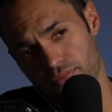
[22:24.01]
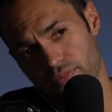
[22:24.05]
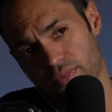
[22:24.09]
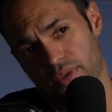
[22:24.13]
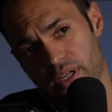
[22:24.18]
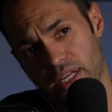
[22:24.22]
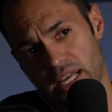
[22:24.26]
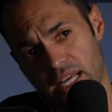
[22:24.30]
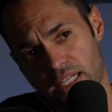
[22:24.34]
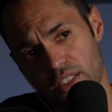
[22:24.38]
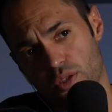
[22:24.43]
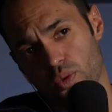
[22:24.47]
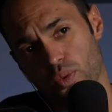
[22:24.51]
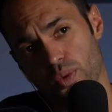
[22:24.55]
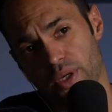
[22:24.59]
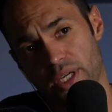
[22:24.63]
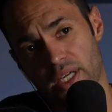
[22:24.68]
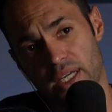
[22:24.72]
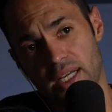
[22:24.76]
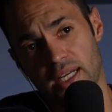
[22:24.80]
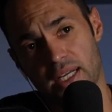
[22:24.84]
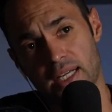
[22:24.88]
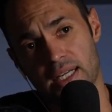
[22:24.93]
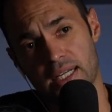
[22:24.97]
next
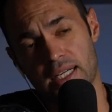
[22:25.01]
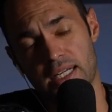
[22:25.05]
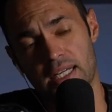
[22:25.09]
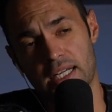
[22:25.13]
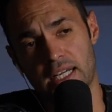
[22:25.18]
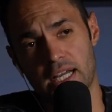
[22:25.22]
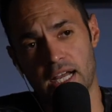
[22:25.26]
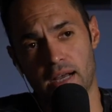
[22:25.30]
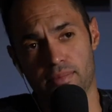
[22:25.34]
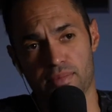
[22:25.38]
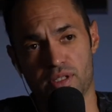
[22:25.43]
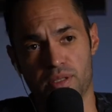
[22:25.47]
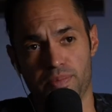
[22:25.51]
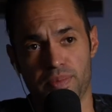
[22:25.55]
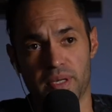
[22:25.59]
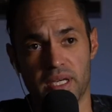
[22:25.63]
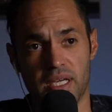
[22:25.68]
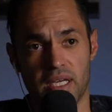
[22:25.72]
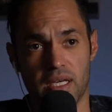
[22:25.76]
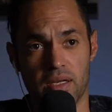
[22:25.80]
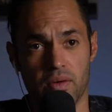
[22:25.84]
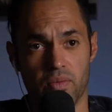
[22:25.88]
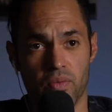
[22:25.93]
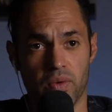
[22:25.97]
week, I'm
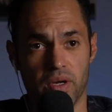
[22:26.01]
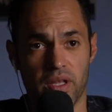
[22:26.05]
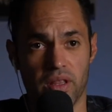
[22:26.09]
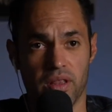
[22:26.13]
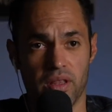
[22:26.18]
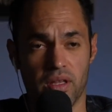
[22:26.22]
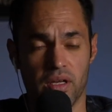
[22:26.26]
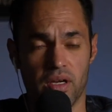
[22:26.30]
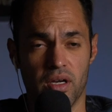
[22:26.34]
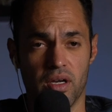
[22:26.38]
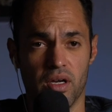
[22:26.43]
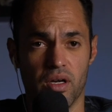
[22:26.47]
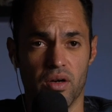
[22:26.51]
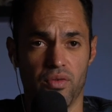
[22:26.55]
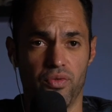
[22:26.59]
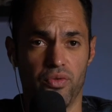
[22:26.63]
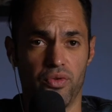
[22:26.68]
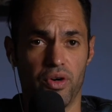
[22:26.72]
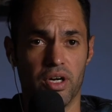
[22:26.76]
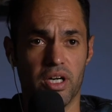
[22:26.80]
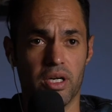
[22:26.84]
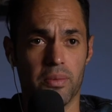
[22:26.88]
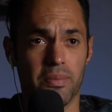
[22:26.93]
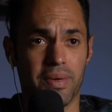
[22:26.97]
speaking with a
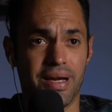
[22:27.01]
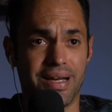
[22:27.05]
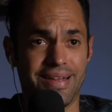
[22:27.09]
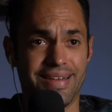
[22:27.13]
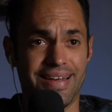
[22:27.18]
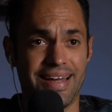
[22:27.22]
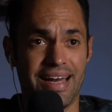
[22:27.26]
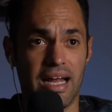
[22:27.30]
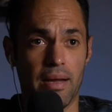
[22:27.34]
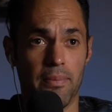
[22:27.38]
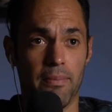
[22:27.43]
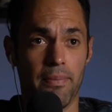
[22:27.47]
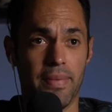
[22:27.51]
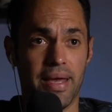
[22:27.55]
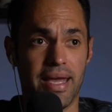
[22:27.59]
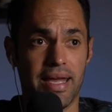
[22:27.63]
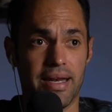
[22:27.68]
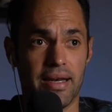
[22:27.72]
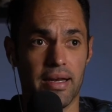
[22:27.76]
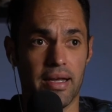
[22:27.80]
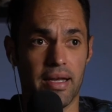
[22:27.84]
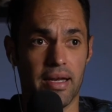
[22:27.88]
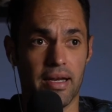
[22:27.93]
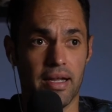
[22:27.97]
friend of mine that I
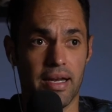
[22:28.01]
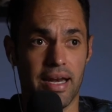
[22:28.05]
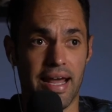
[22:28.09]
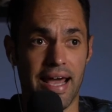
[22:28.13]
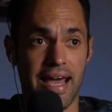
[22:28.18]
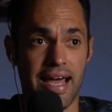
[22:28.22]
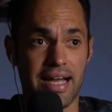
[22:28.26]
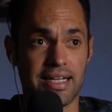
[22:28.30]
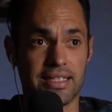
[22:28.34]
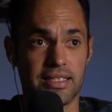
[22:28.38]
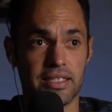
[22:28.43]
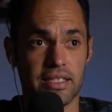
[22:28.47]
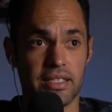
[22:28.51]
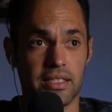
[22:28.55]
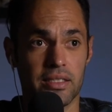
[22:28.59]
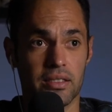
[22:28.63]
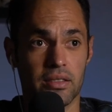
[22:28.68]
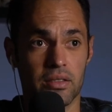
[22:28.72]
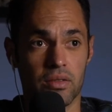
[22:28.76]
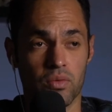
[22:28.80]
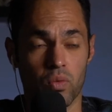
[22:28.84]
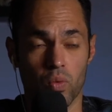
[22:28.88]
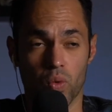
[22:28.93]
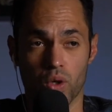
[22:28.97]
met in an
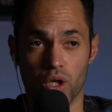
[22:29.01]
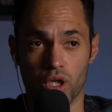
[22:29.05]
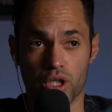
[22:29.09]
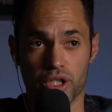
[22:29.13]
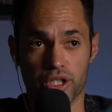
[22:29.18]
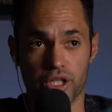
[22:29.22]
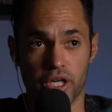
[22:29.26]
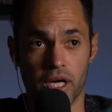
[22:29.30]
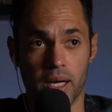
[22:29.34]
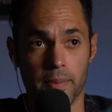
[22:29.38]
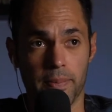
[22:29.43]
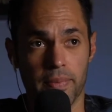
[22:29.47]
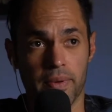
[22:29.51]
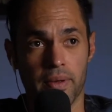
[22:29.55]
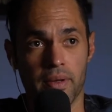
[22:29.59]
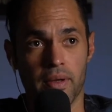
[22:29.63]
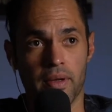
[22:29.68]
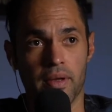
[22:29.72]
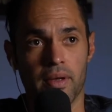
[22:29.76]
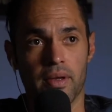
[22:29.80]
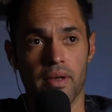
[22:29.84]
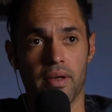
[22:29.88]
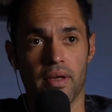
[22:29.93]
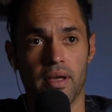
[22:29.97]
acting workshop,
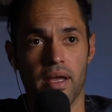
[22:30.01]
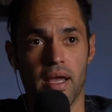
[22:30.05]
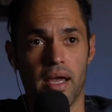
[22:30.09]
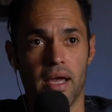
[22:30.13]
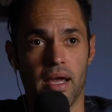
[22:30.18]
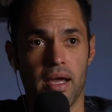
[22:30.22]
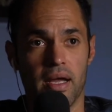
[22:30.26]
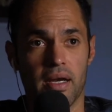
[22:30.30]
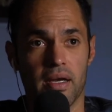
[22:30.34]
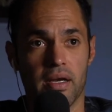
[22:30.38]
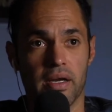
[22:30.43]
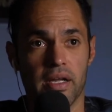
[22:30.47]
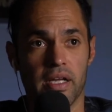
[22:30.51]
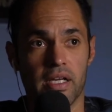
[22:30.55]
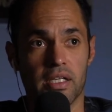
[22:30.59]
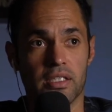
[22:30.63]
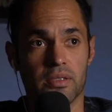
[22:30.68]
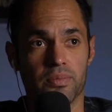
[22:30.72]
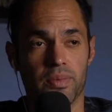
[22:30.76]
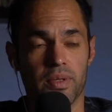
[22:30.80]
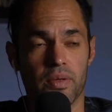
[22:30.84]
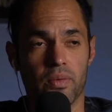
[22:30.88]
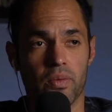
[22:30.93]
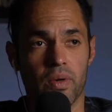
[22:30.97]
and he's
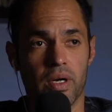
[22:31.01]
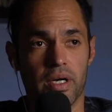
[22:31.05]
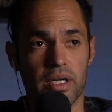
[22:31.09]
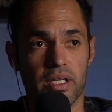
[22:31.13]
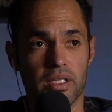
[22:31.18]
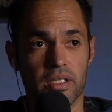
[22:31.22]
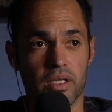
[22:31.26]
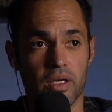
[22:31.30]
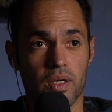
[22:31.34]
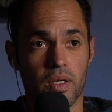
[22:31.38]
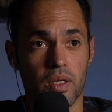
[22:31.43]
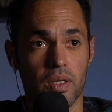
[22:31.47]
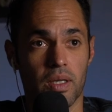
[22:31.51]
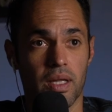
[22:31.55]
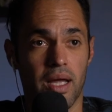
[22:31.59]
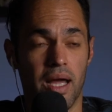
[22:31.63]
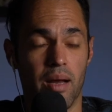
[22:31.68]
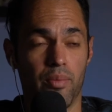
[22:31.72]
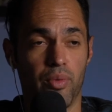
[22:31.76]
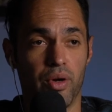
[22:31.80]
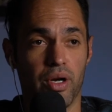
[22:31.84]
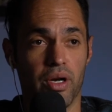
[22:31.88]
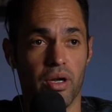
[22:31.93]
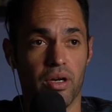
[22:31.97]
been wanting to
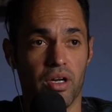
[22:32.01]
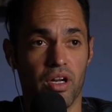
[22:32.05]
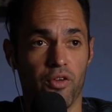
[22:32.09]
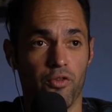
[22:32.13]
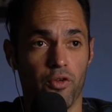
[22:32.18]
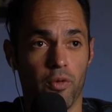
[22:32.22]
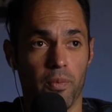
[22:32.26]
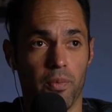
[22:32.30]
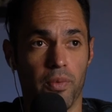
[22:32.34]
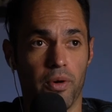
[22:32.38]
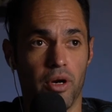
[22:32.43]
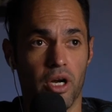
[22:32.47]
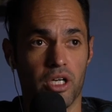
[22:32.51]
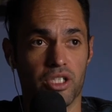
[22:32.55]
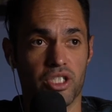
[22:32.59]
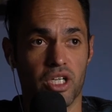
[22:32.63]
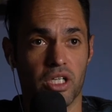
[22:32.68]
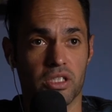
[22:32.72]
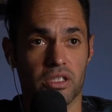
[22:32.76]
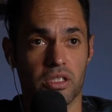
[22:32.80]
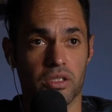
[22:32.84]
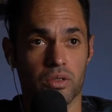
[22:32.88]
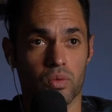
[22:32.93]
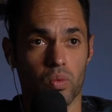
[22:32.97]
collaborate on different
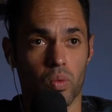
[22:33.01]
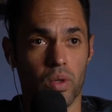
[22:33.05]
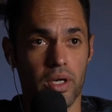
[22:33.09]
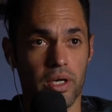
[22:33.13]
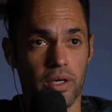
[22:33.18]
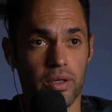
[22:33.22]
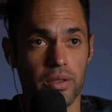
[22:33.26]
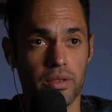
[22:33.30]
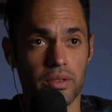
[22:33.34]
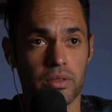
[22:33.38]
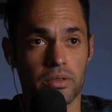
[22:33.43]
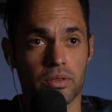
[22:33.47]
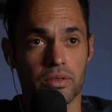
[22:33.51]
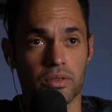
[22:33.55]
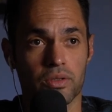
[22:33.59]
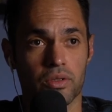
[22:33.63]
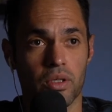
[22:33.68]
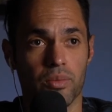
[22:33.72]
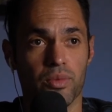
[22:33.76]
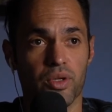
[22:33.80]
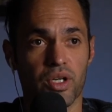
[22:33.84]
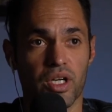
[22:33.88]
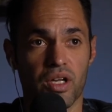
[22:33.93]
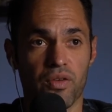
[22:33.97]
projects as well. So
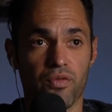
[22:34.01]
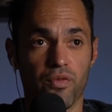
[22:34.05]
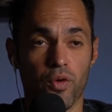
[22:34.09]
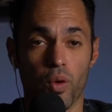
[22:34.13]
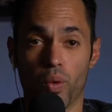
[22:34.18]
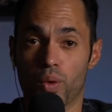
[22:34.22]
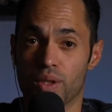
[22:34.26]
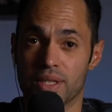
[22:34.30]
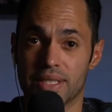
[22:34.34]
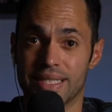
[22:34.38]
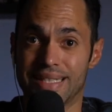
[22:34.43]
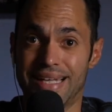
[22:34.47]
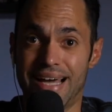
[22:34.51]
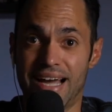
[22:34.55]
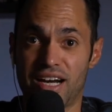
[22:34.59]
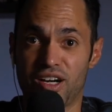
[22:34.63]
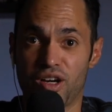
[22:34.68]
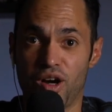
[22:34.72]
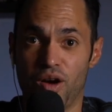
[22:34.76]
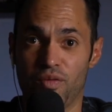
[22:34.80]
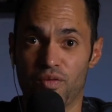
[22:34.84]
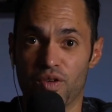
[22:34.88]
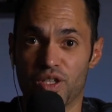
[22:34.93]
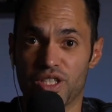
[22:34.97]
I'm looking forward to that
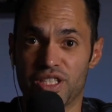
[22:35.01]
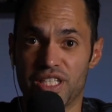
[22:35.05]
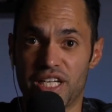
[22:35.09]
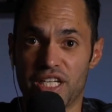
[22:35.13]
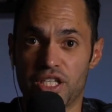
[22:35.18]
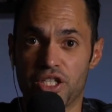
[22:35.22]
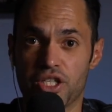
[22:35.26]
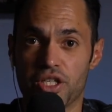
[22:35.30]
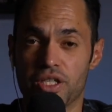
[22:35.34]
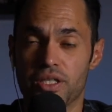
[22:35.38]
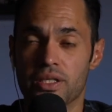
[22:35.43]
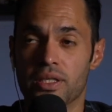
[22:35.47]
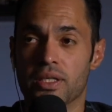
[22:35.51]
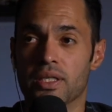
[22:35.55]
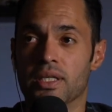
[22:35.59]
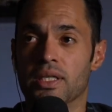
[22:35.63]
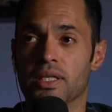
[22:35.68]
conversation.